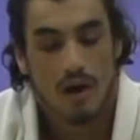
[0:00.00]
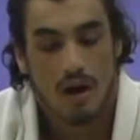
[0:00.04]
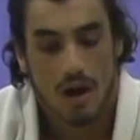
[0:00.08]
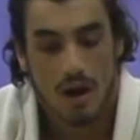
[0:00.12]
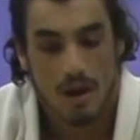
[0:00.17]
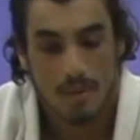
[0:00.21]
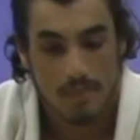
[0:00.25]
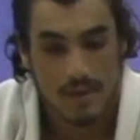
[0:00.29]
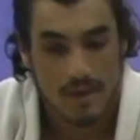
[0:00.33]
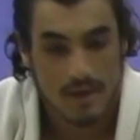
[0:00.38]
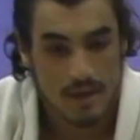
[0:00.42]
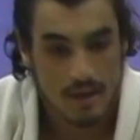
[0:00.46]
I
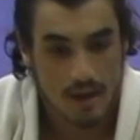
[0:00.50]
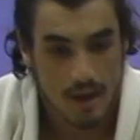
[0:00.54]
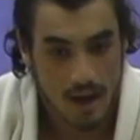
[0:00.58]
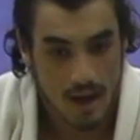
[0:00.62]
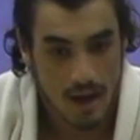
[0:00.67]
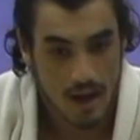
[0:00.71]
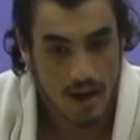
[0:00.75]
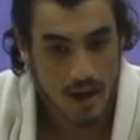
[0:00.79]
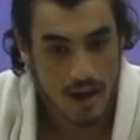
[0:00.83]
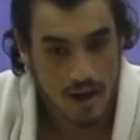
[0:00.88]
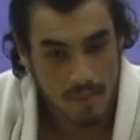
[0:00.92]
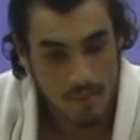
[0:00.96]
mean,
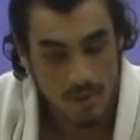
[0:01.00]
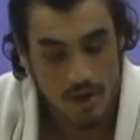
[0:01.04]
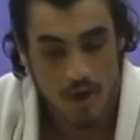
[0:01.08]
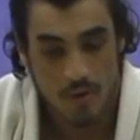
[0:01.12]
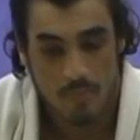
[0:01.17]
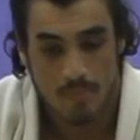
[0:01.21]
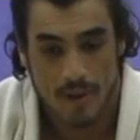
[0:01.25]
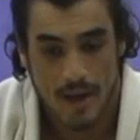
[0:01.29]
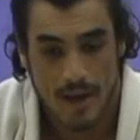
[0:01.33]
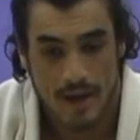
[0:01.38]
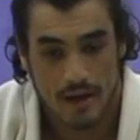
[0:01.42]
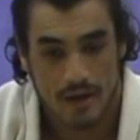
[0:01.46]
I'm a
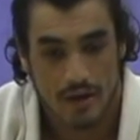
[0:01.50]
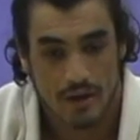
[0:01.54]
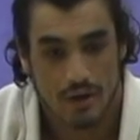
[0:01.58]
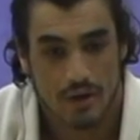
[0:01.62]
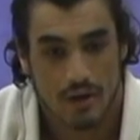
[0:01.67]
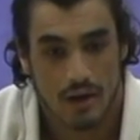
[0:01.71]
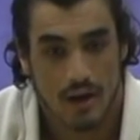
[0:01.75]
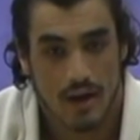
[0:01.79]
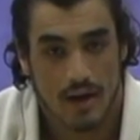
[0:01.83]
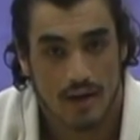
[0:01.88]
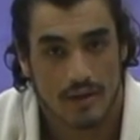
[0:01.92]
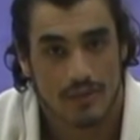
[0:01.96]
competitor.
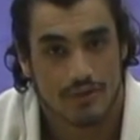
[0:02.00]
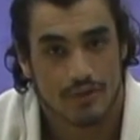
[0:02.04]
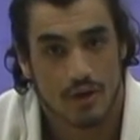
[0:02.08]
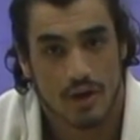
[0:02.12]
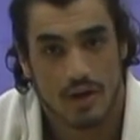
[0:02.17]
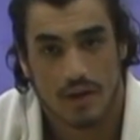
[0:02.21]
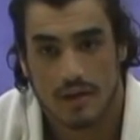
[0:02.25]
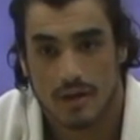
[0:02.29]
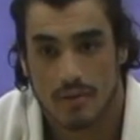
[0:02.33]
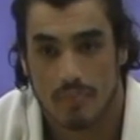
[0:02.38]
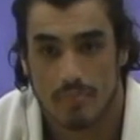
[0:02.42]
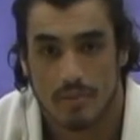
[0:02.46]
I try
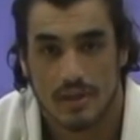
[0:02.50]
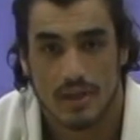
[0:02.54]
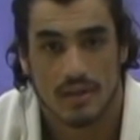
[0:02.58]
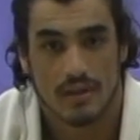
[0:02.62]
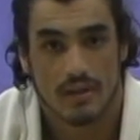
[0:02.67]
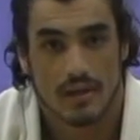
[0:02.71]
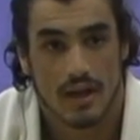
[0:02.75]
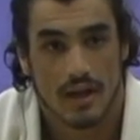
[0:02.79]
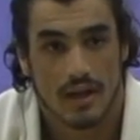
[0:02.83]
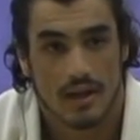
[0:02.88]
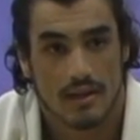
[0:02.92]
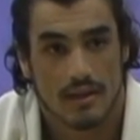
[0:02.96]
to compete in
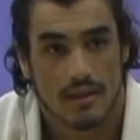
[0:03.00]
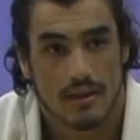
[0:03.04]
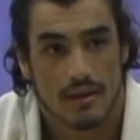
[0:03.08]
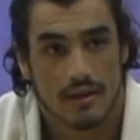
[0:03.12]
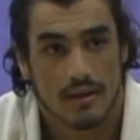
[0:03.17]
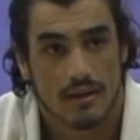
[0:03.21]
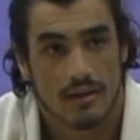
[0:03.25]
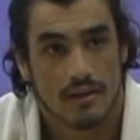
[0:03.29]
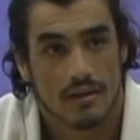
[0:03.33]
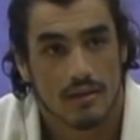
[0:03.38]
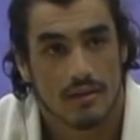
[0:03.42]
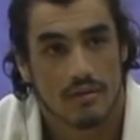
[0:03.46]

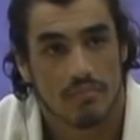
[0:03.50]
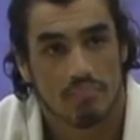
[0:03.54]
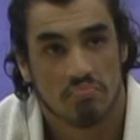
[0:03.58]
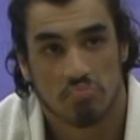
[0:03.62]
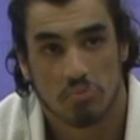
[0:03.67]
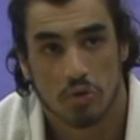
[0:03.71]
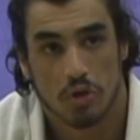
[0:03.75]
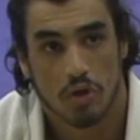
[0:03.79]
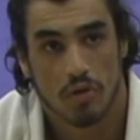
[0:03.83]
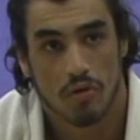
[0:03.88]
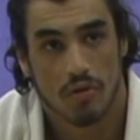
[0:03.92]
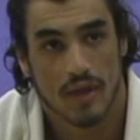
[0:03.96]
anything,
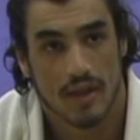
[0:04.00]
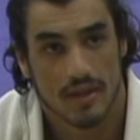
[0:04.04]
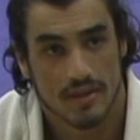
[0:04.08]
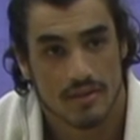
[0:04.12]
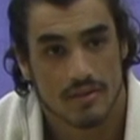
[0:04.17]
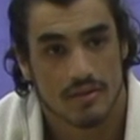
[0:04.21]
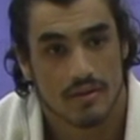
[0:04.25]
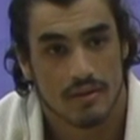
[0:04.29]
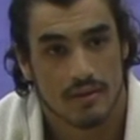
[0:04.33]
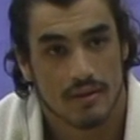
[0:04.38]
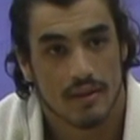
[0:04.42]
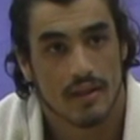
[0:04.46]
you know, that's
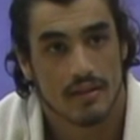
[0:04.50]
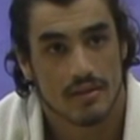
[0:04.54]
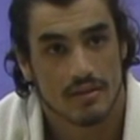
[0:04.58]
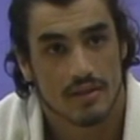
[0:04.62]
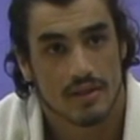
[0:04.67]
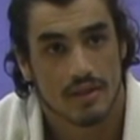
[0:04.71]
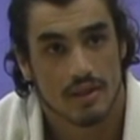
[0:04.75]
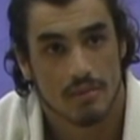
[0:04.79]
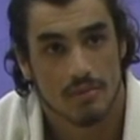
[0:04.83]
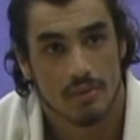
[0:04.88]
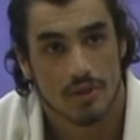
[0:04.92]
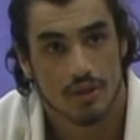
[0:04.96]

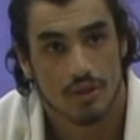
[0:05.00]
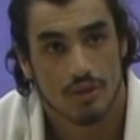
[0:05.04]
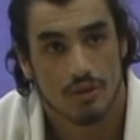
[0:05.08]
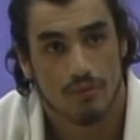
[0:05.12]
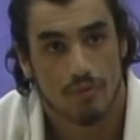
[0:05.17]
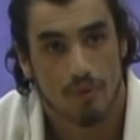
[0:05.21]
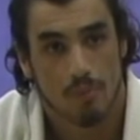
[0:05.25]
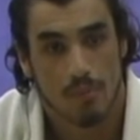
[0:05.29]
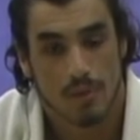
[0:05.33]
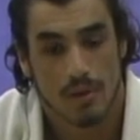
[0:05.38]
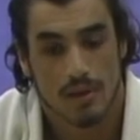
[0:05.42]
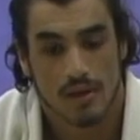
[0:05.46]
going to be good
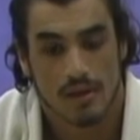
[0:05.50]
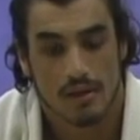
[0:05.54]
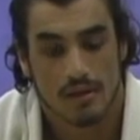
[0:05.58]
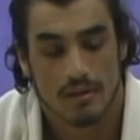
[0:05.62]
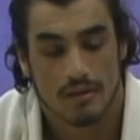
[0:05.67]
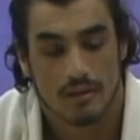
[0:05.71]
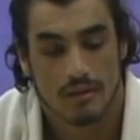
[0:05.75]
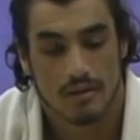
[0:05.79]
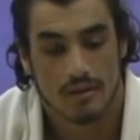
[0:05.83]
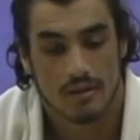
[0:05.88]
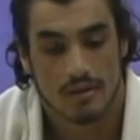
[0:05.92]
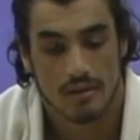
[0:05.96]
for me.
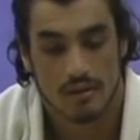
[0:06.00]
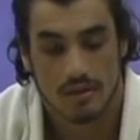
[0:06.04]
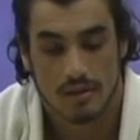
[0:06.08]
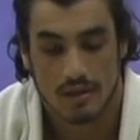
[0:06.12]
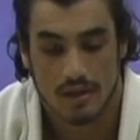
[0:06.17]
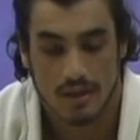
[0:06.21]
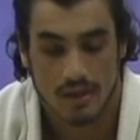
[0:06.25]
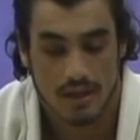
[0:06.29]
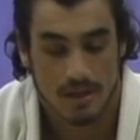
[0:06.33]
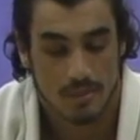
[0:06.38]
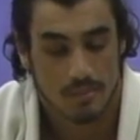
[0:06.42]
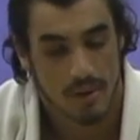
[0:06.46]

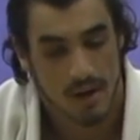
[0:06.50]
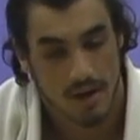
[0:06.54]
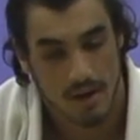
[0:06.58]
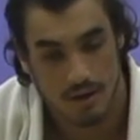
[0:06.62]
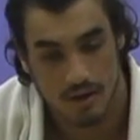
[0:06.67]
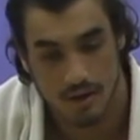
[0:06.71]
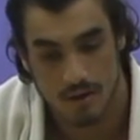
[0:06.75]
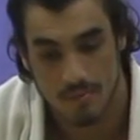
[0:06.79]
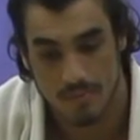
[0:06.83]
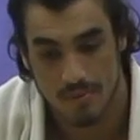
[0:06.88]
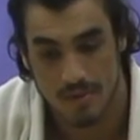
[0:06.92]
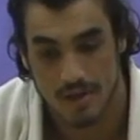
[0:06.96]
I plan on
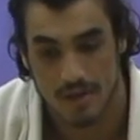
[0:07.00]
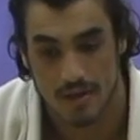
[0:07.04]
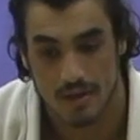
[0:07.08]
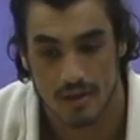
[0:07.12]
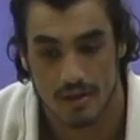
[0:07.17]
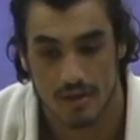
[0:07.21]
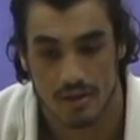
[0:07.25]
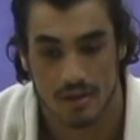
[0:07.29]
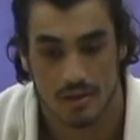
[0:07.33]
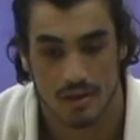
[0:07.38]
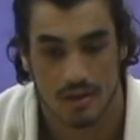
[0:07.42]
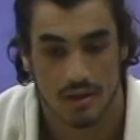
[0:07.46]

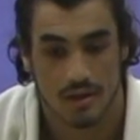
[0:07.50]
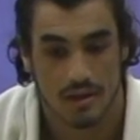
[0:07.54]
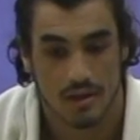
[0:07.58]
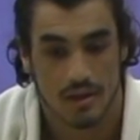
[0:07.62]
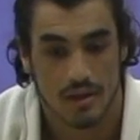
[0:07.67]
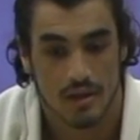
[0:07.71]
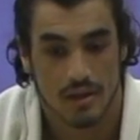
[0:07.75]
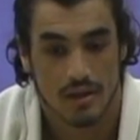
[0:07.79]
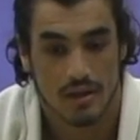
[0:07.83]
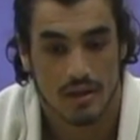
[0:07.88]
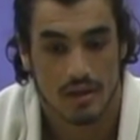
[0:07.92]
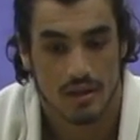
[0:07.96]
competing
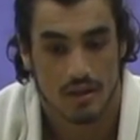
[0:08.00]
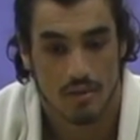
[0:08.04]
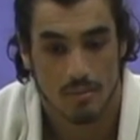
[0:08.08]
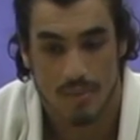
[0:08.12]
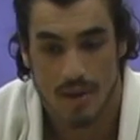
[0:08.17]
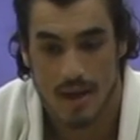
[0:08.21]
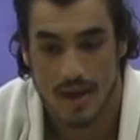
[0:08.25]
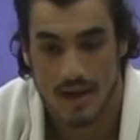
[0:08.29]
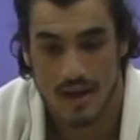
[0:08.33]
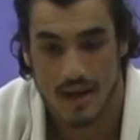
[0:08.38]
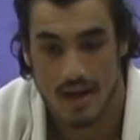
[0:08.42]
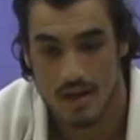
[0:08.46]
in the
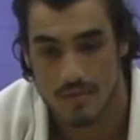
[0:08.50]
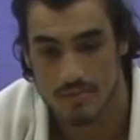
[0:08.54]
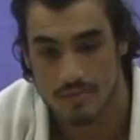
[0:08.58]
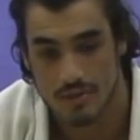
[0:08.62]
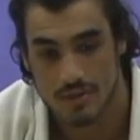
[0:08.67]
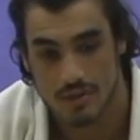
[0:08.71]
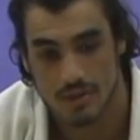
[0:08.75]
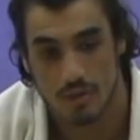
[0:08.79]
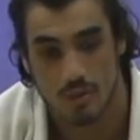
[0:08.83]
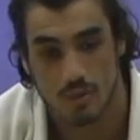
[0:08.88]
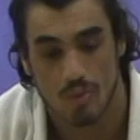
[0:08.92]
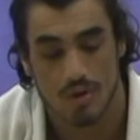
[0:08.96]
Pan Am and
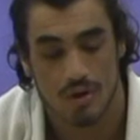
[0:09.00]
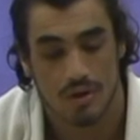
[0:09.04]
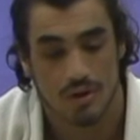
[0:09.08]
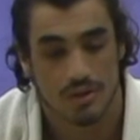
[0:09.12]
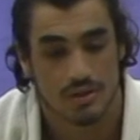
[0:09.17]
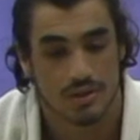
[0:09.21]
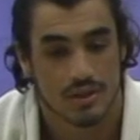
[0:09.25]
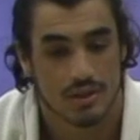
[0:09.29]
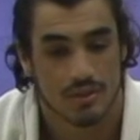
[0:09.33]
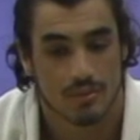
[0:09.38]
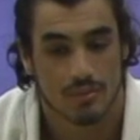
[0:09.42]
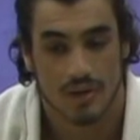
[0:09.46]
in the
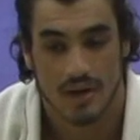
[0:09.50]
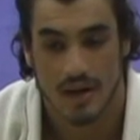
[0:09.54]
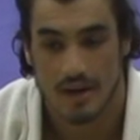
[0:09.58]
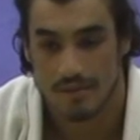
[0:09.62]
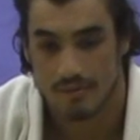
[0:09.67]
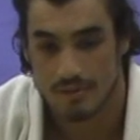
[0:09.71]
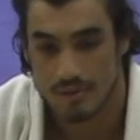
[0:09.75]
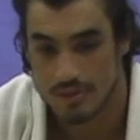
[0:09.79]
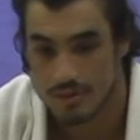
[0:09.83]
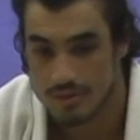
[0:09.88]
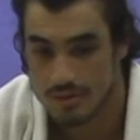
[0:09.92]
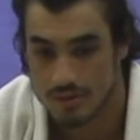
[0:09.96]
Worlds and
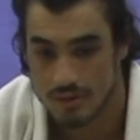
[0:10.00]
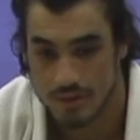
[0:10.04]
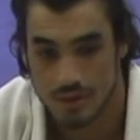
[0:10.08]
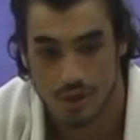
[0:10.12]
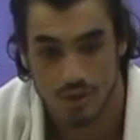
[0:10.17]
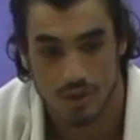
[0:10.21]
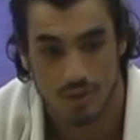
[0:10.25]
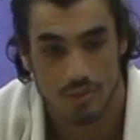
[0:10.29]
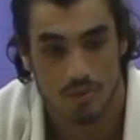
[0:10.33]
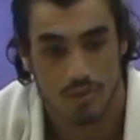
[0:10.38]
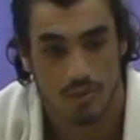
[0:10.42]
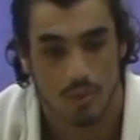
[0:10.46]
whatever, you
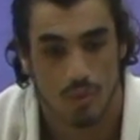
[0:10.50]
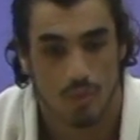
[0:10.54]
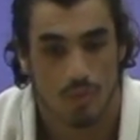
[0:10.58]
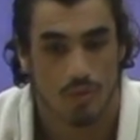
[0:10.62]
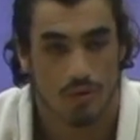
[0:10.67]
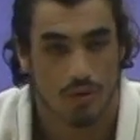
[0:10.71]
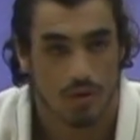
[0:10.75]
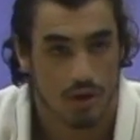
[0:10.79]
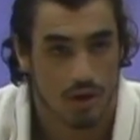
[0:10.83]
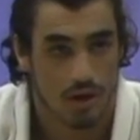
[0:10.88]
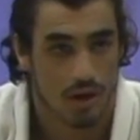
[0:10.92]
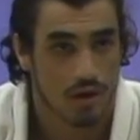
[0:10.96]
know, the
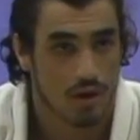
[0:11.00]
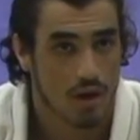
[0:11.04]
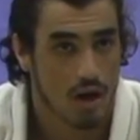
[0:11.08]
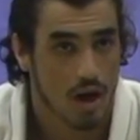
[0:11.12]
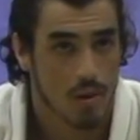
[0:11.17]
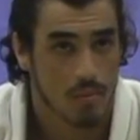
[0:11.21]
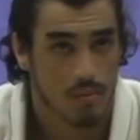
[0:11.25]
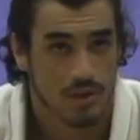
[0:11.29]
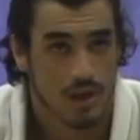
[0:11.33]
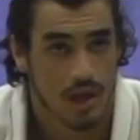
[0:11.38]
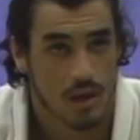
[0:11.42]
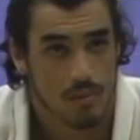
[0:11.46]

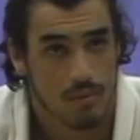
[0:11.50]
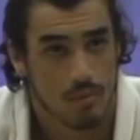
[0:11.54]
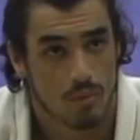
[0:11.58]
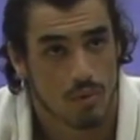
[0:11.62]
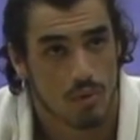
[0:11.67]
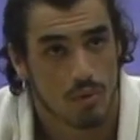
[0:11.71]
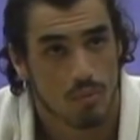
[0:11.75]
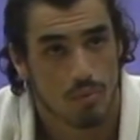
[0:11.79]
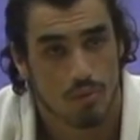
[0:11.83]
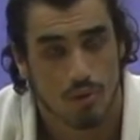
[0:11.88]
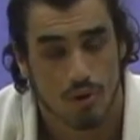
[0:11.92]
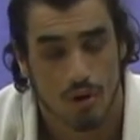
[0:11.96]
Abu Dhabi
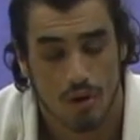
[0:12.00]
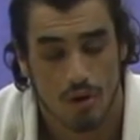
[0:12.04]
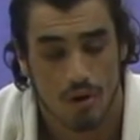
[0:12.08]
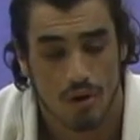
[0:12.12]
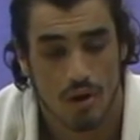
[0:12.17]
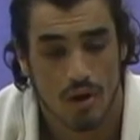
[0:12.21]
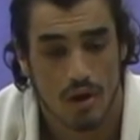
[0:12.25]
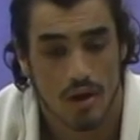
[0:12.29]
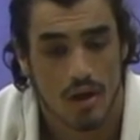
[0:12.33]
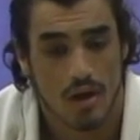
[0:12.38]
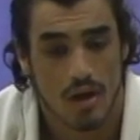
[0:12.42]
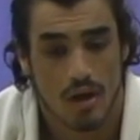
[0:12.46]
World Pro,
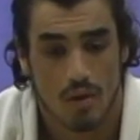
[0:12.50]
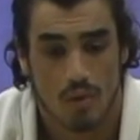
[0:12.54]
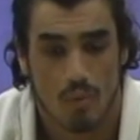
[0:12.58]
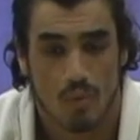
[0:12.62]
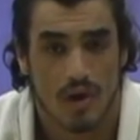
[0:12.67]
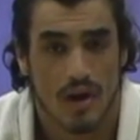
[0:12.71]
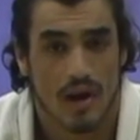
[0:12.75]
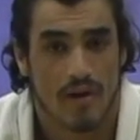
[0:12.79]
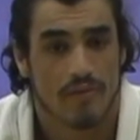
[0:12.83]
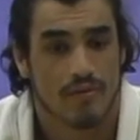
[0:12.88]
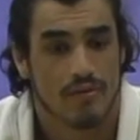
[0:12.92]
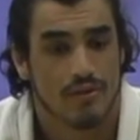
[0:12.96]

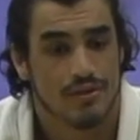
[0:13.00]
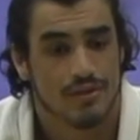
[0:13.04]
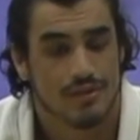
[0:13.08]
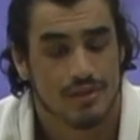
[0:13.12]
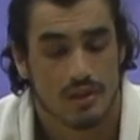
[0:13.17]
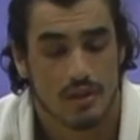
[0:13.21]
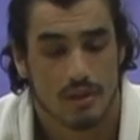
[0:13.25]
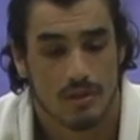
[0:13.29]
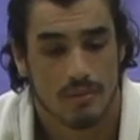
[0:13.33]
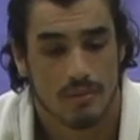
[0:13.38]
whatever's